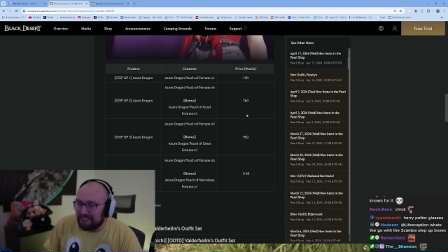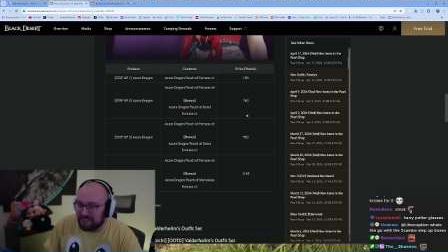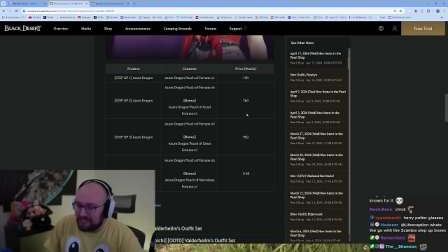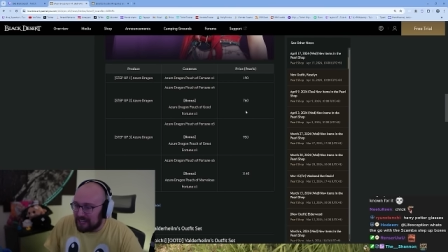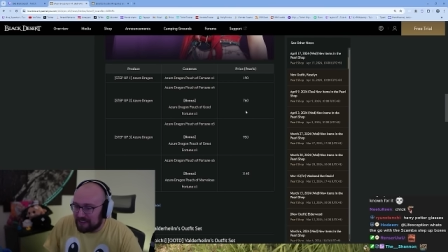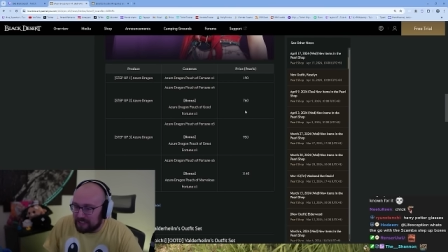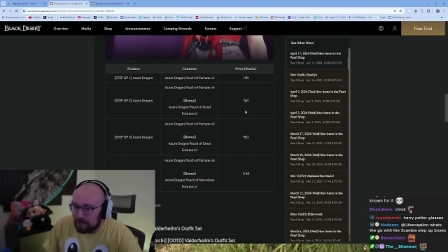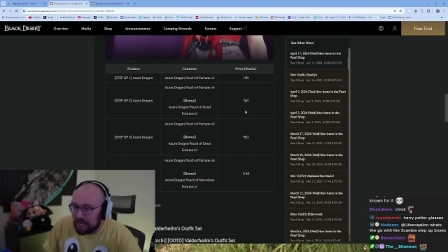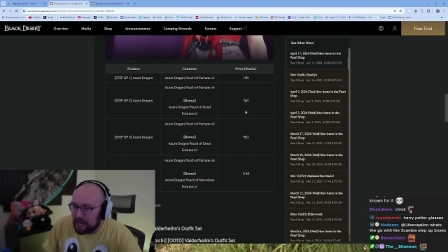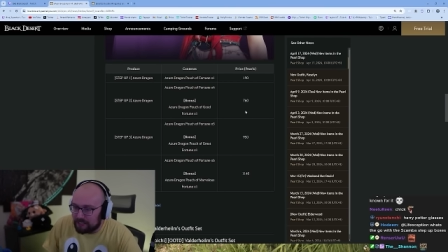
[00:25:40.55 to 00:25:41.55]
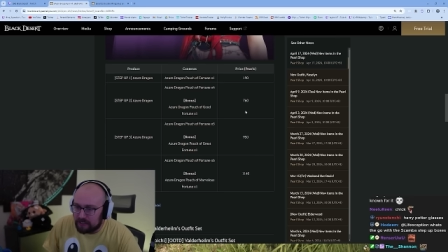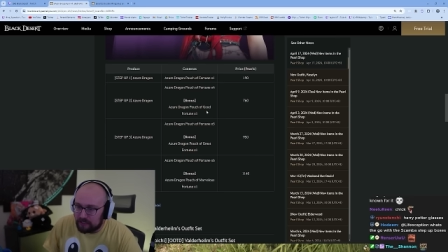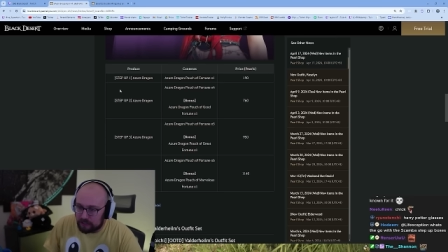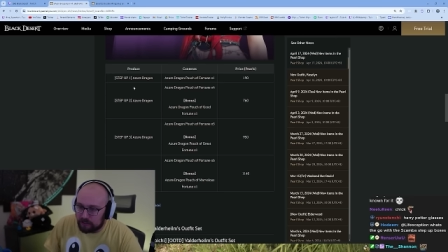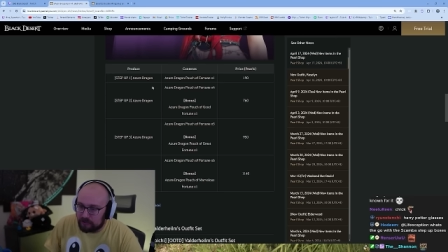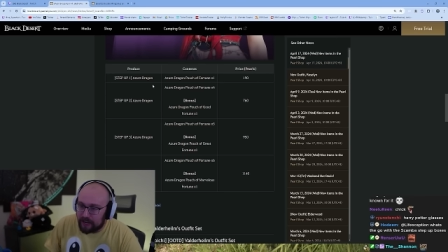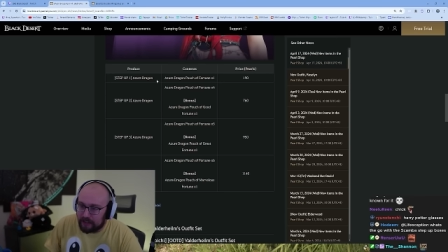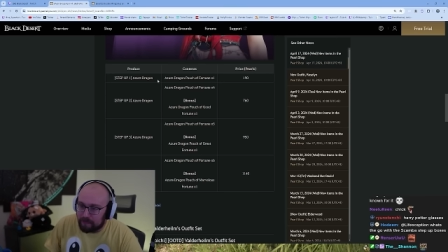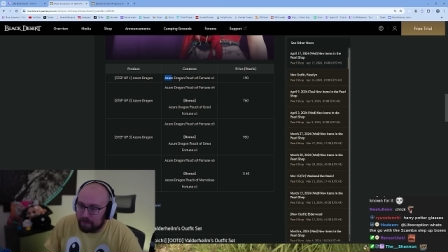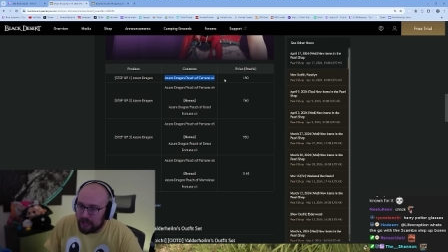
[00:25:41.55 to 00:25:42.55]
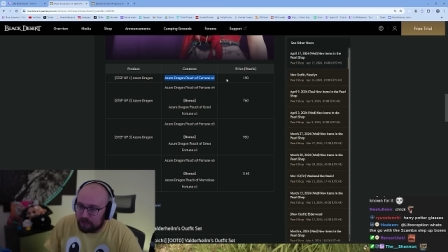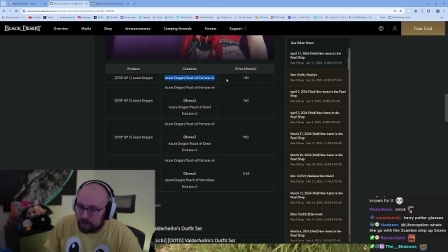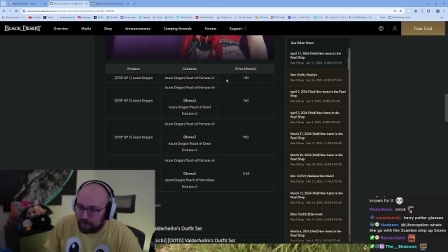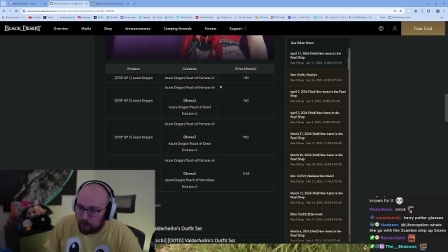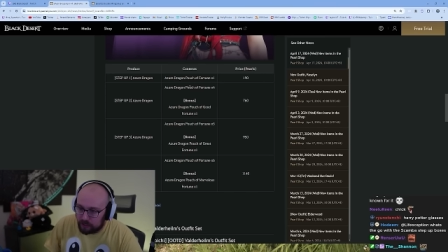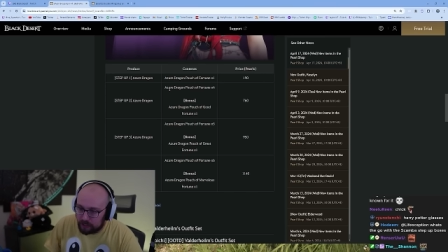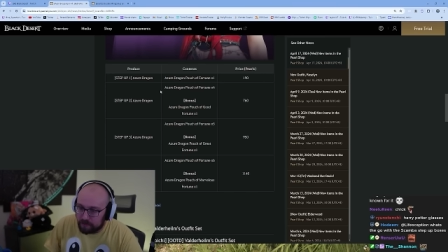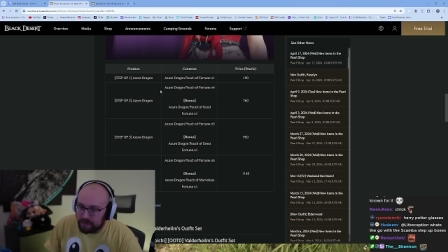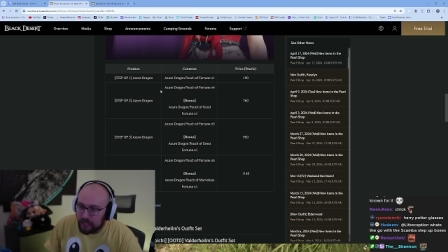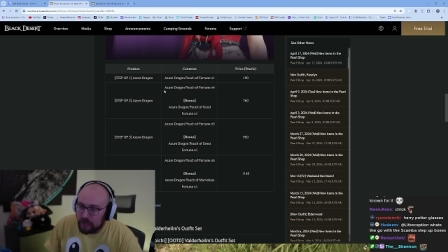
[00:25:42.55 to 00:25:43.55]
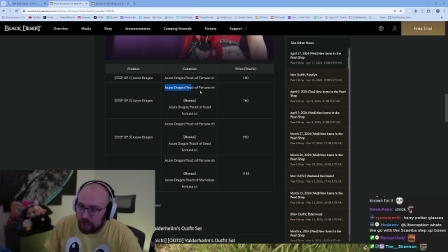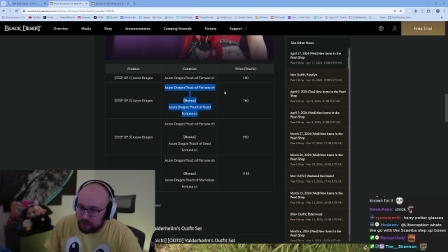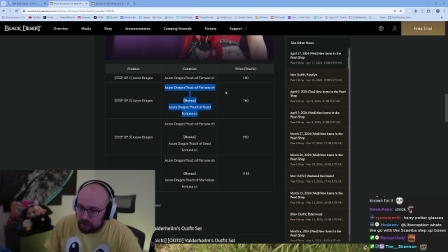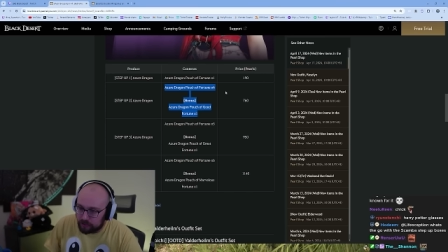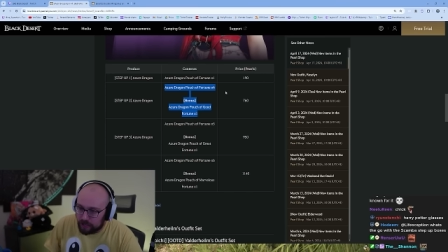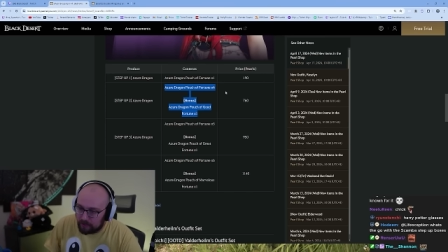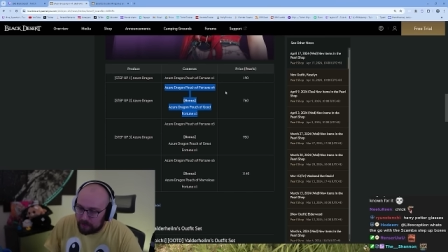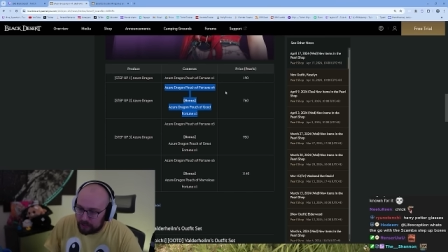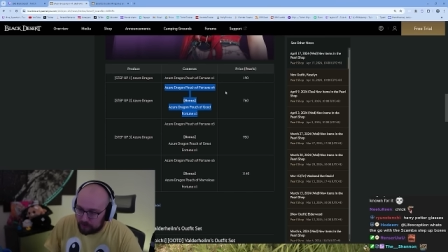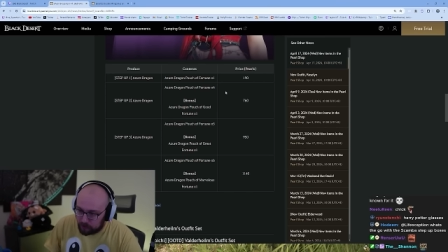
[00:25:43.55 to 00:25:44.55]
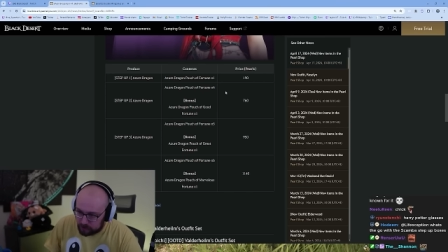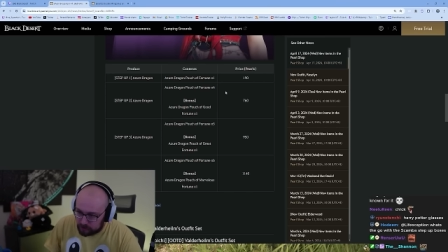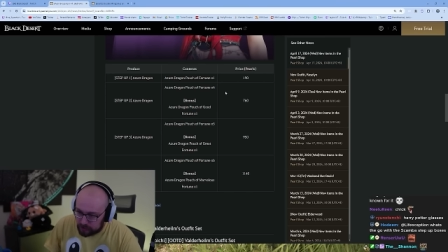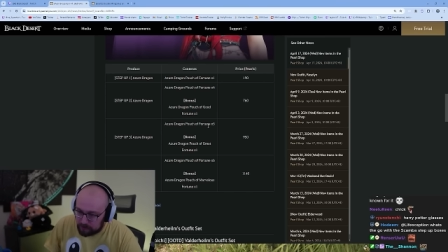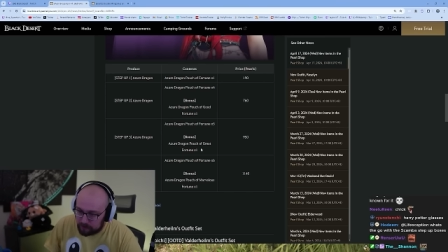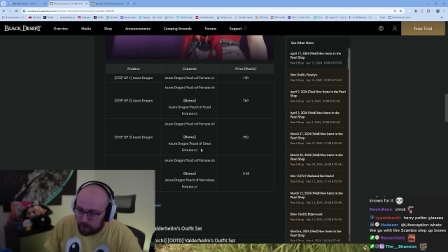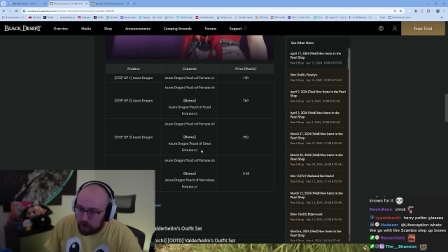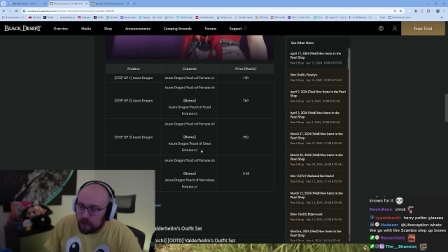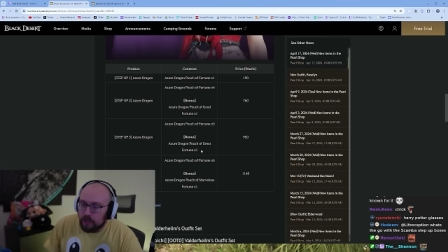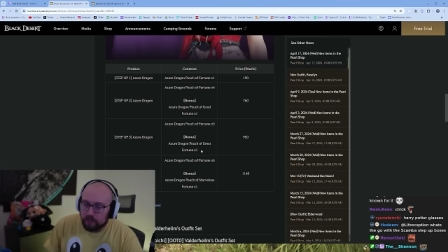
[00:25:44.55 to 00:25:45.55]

So like, I just gonna be honest. The Azure Dragon Pouch of Fortune, Azure Dragon Pouch of Fortune times four.